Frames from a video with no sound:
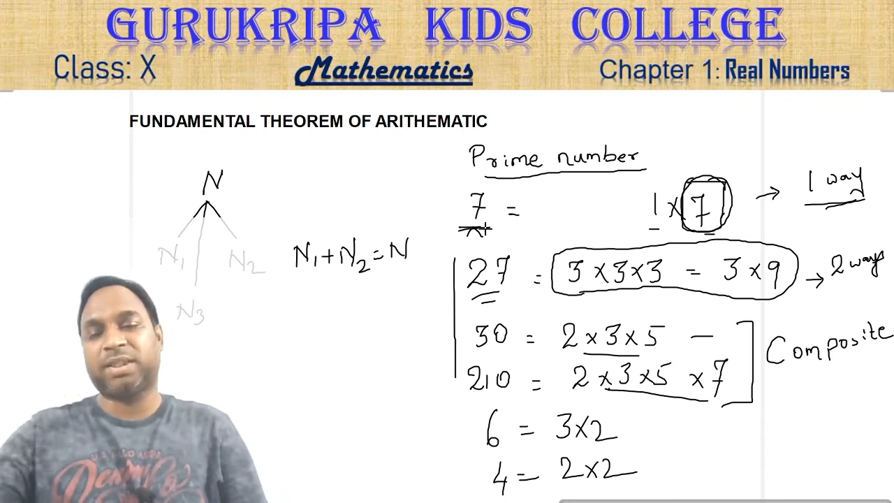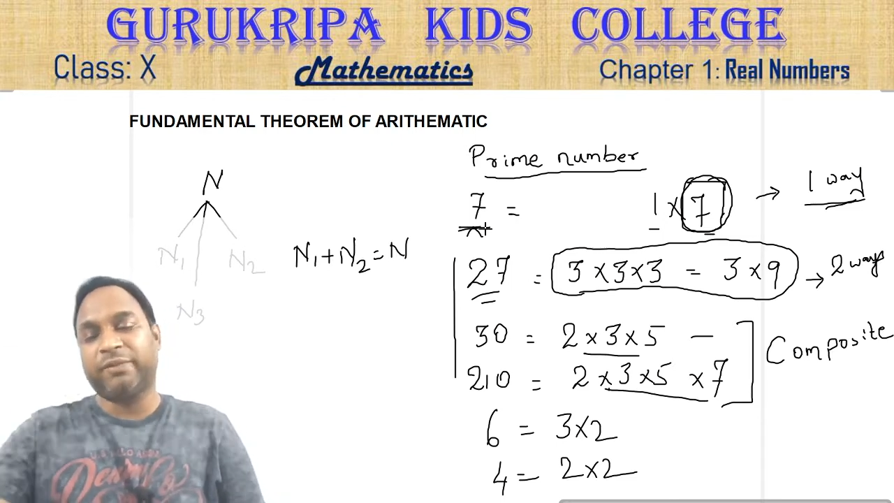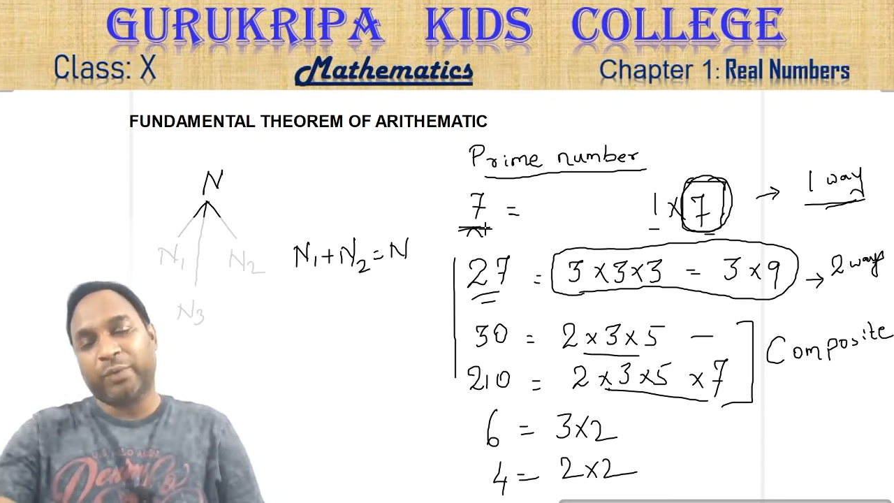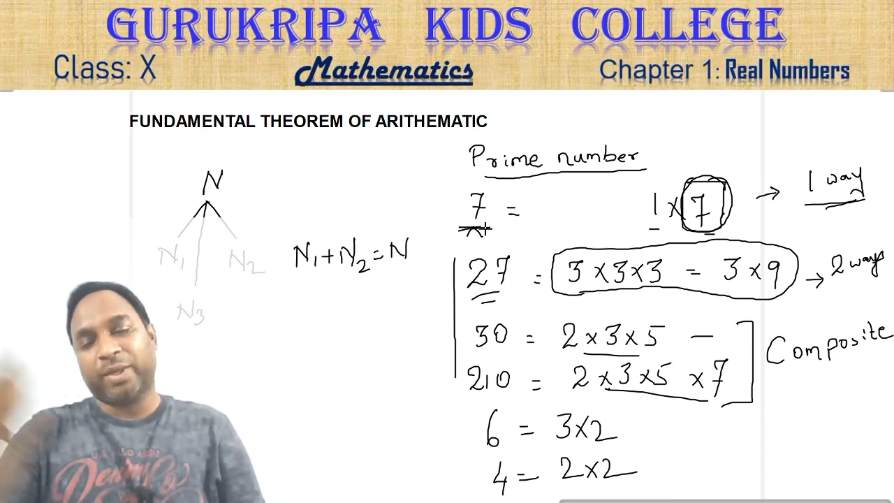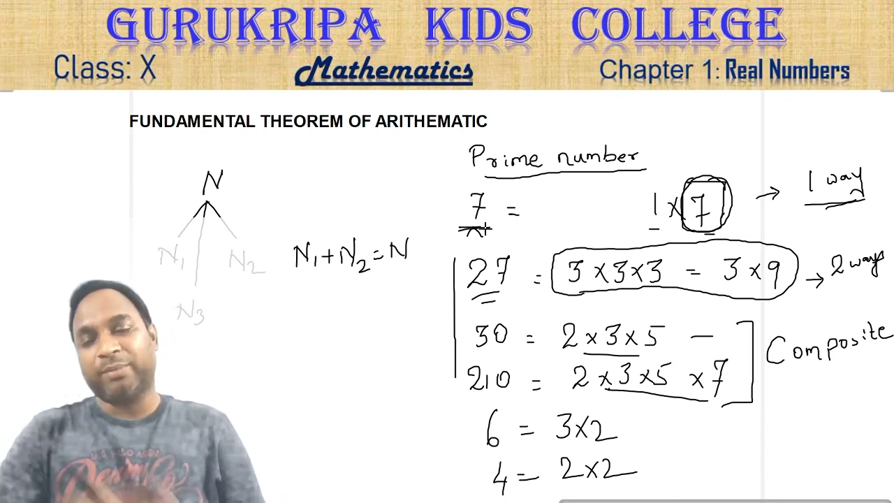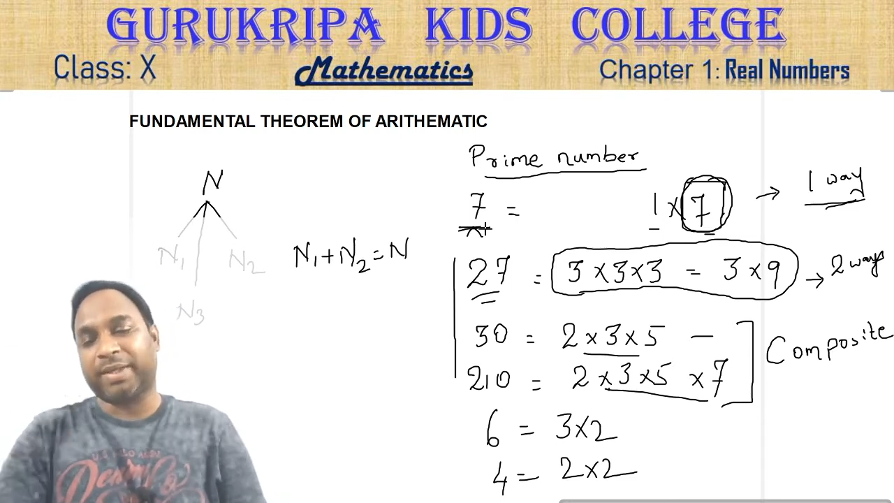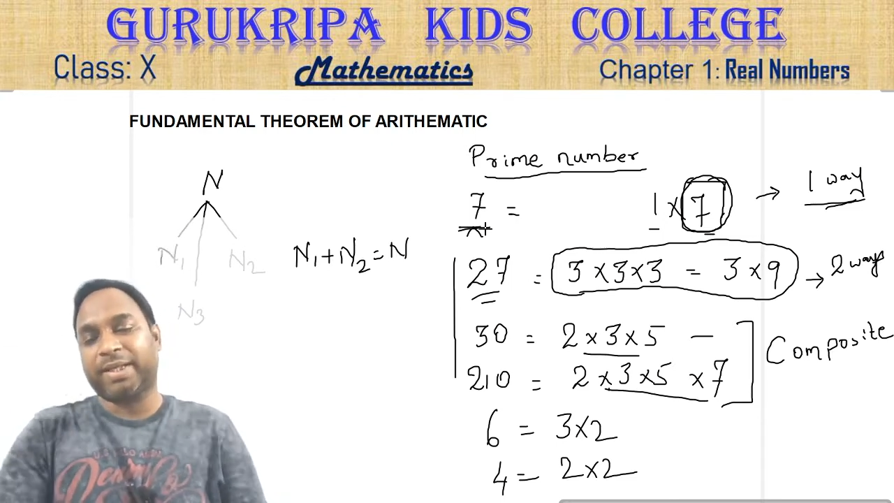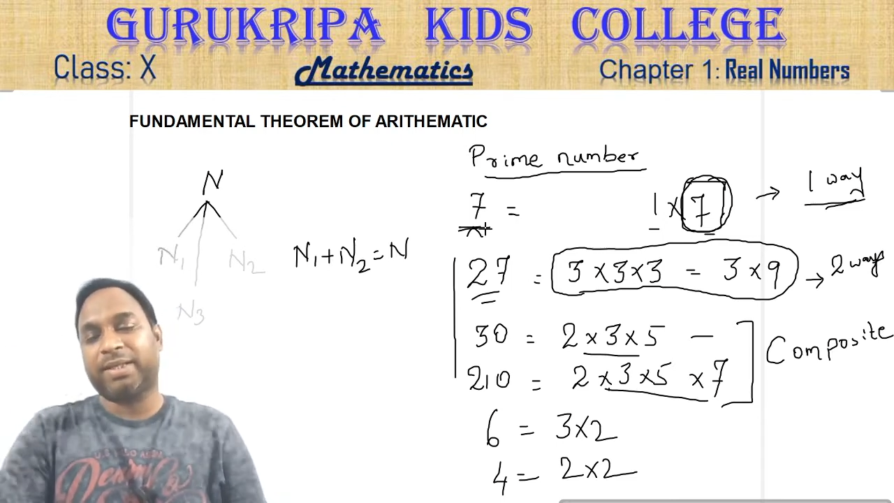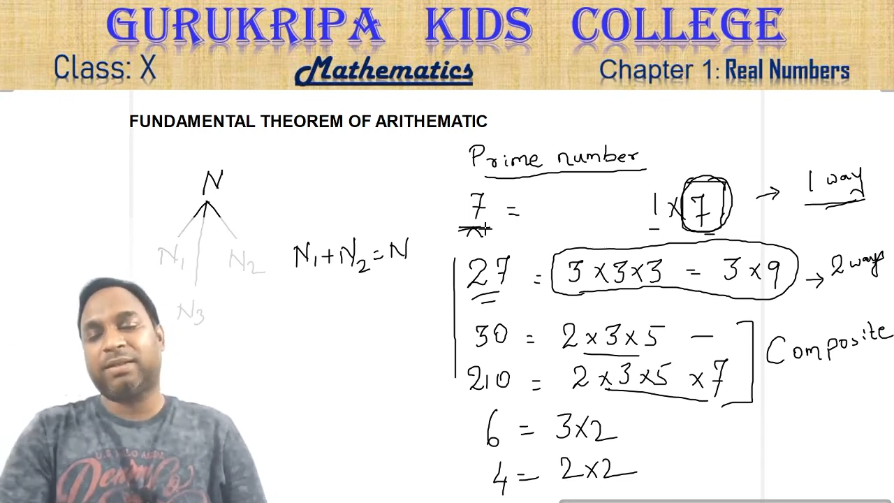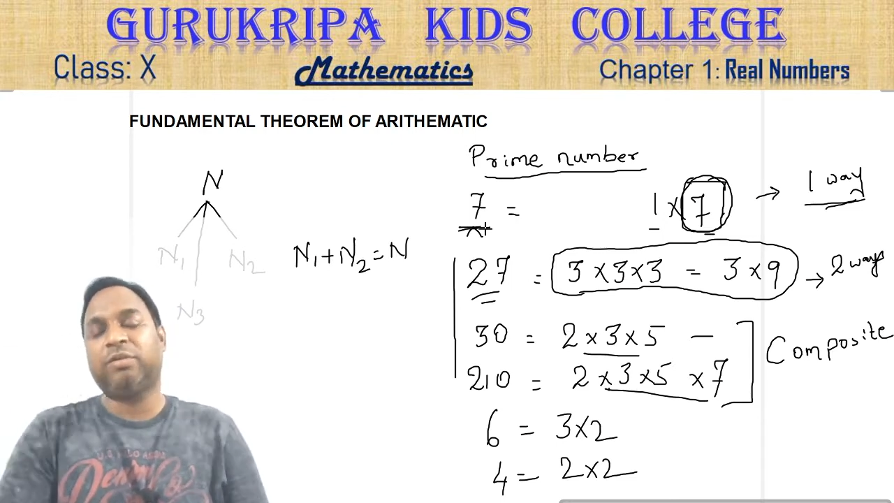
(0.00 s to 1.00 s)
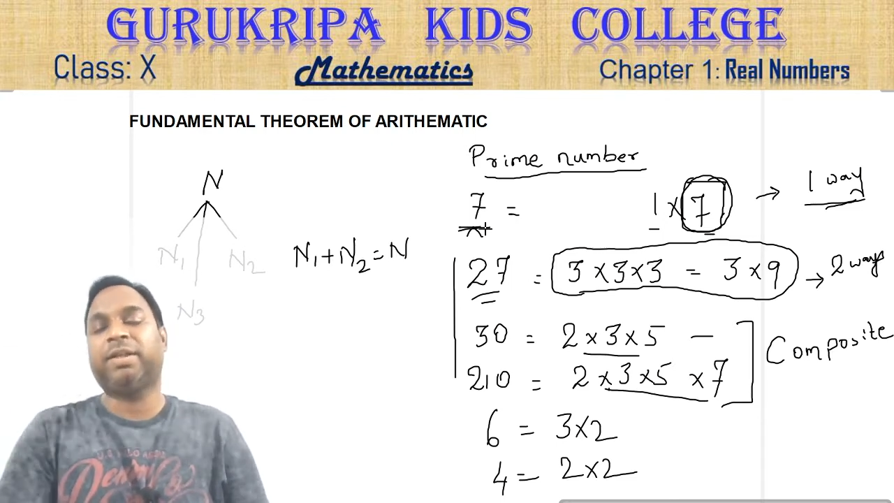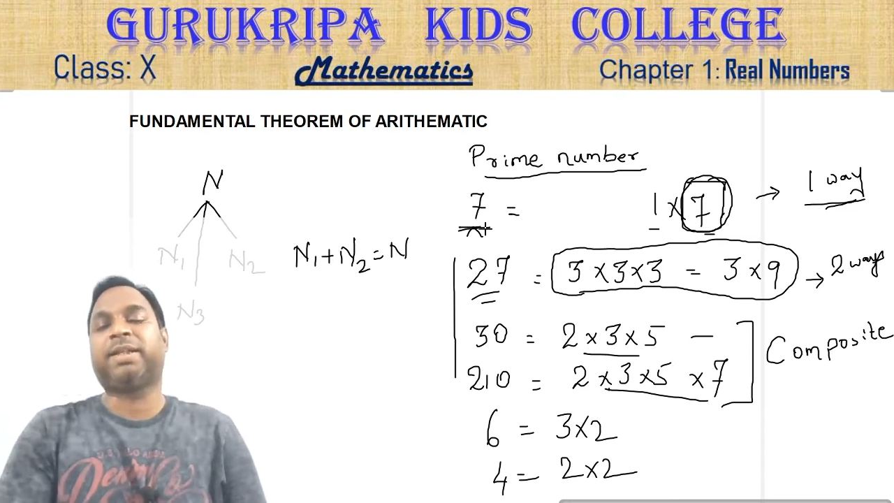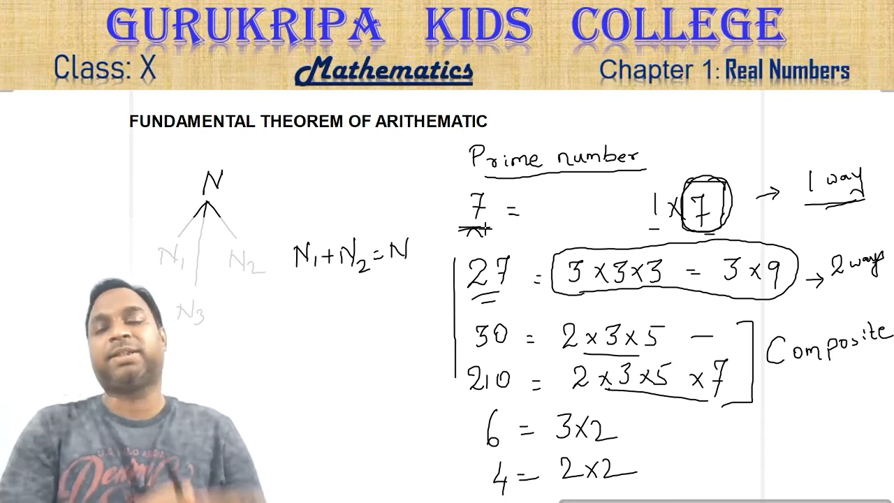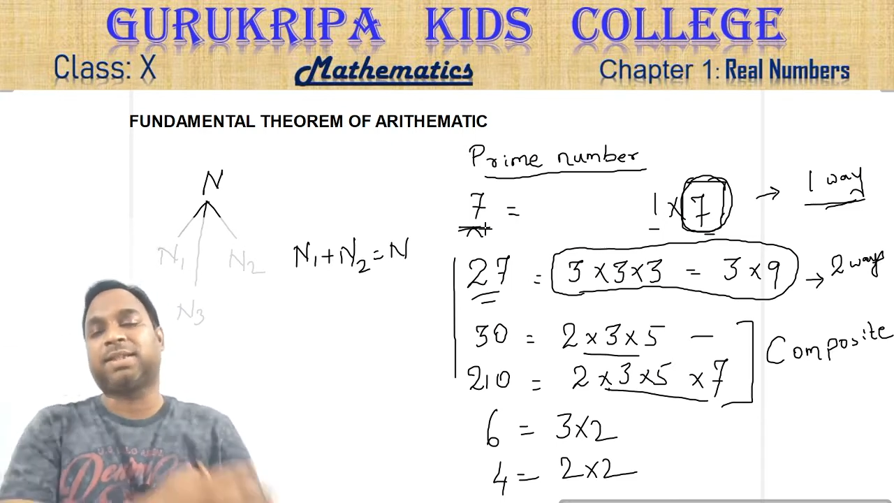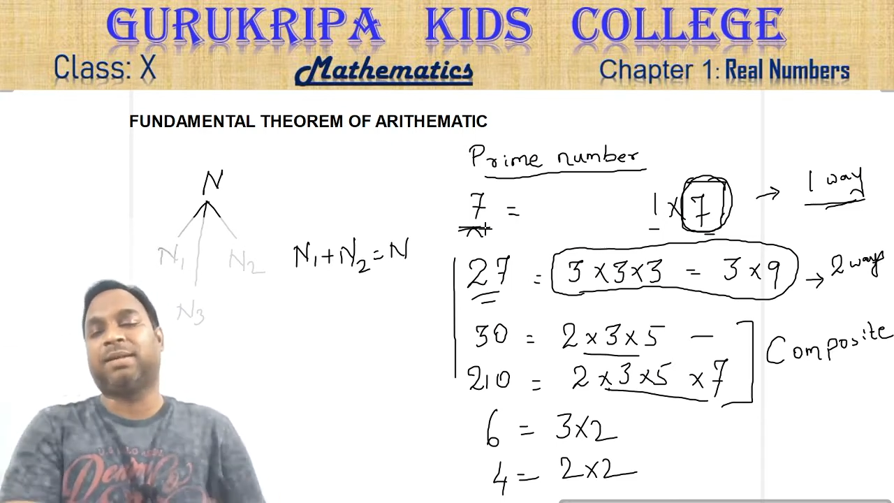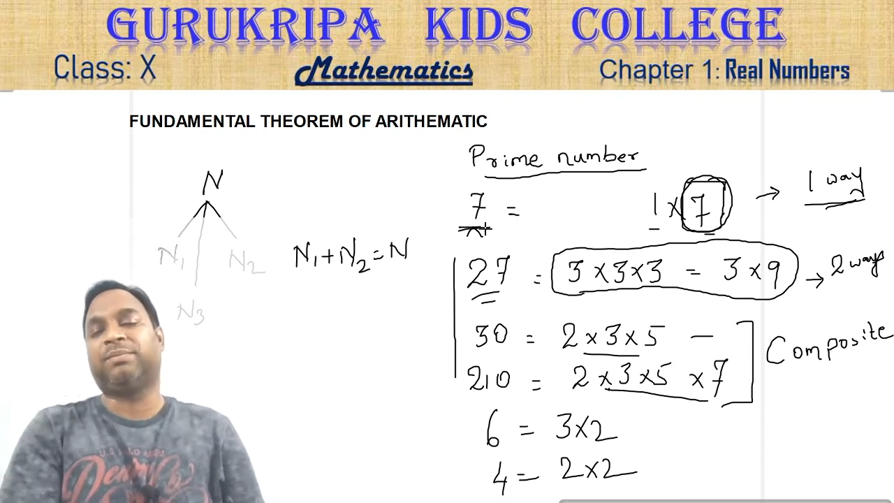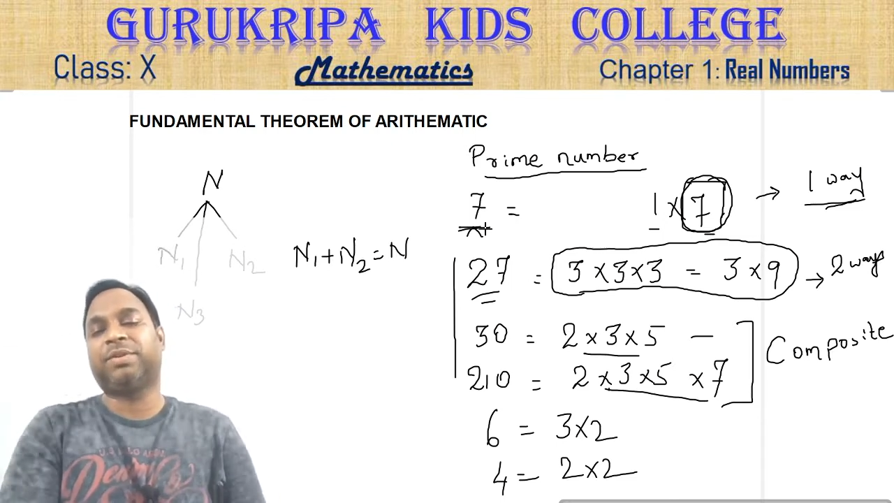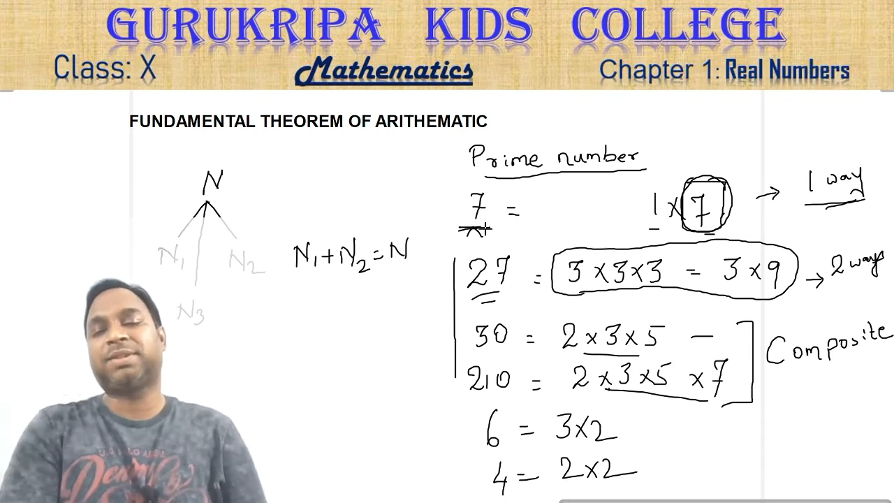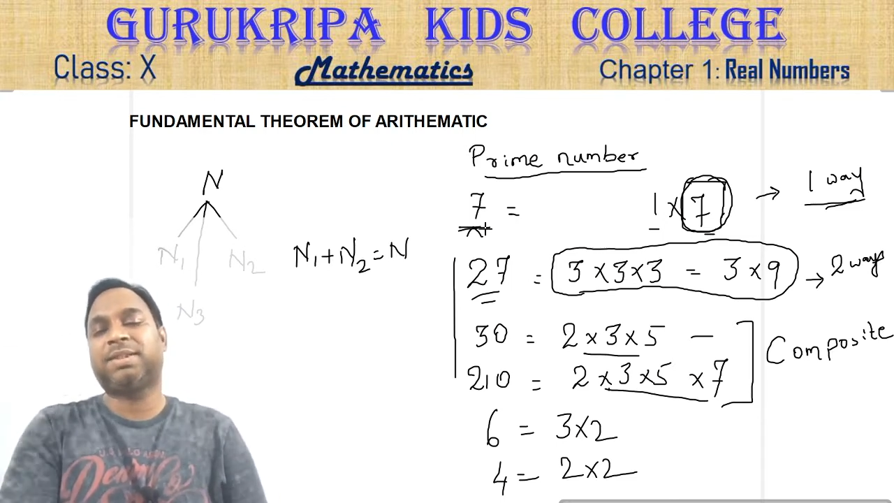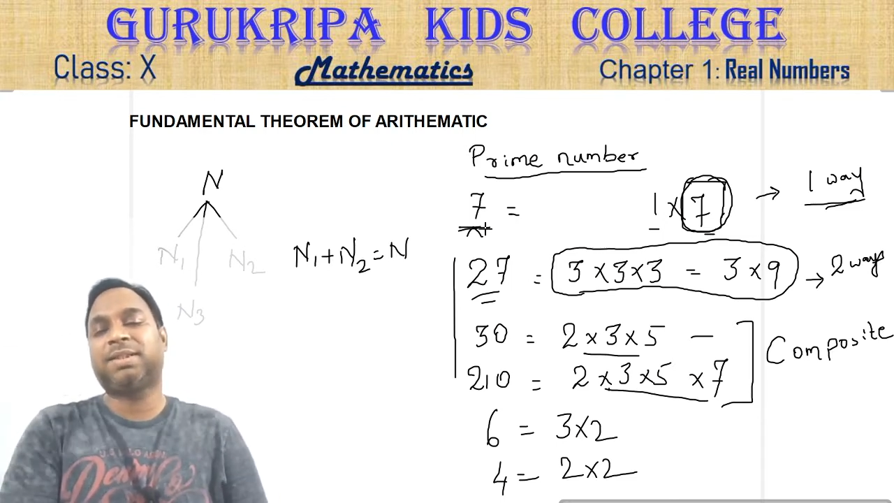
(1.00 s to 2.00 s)
If you can break it down, it is
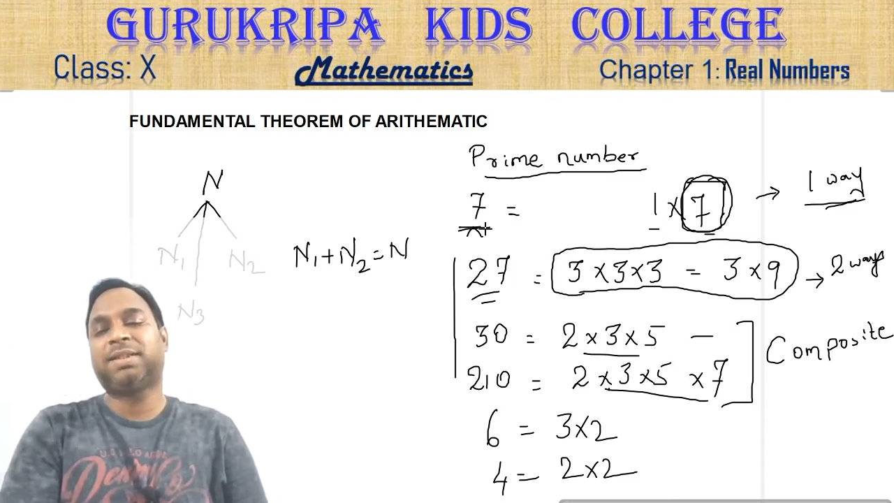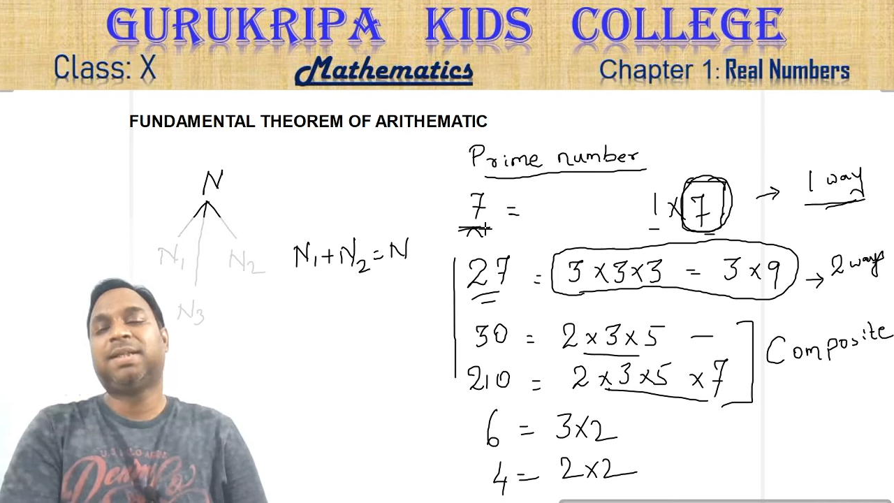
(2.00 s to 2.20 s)
composite.